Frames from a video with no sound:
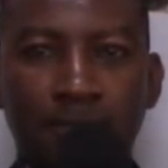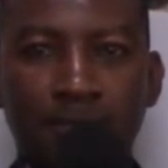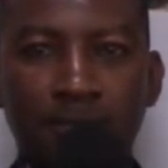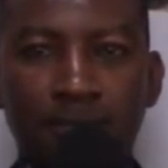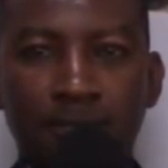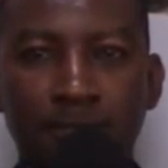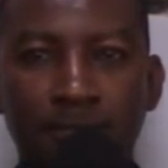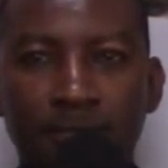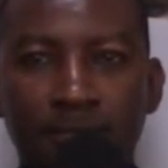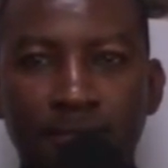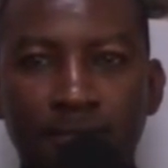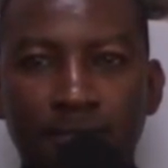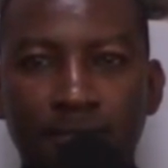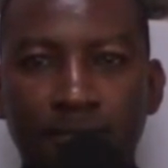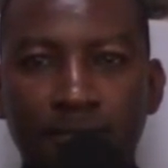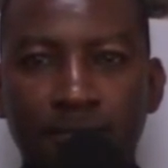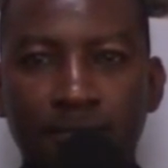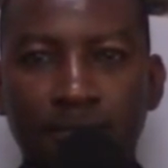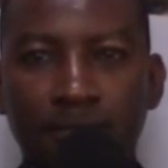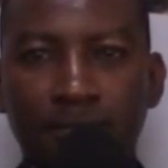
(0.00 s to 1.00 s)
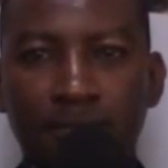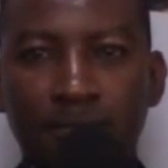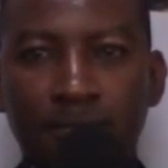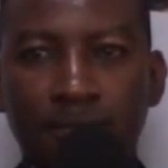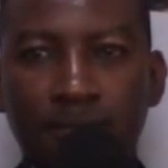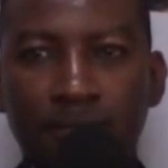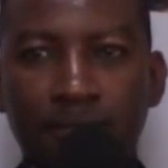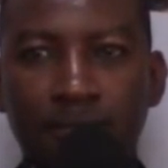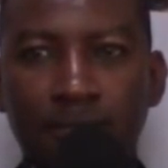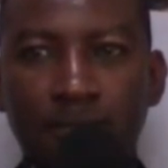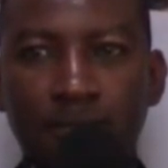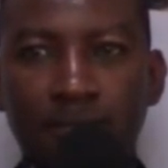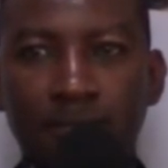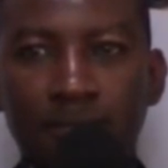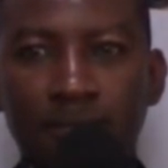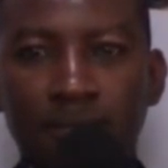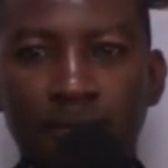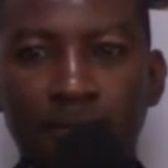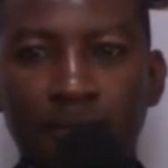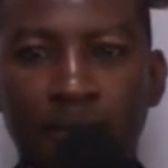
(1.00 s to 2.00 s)

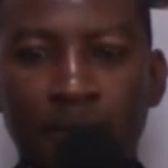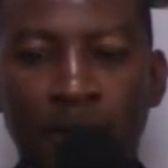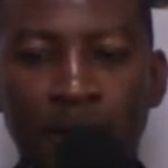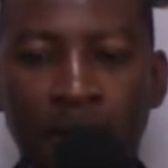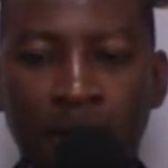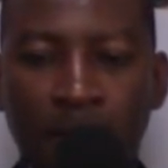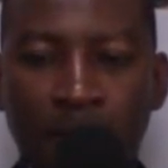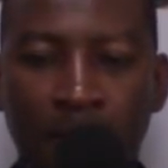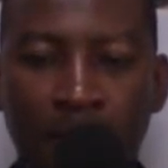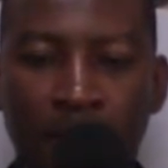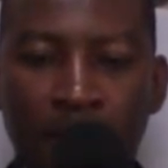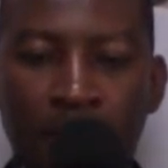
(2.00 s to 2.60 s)
Nobody speaks.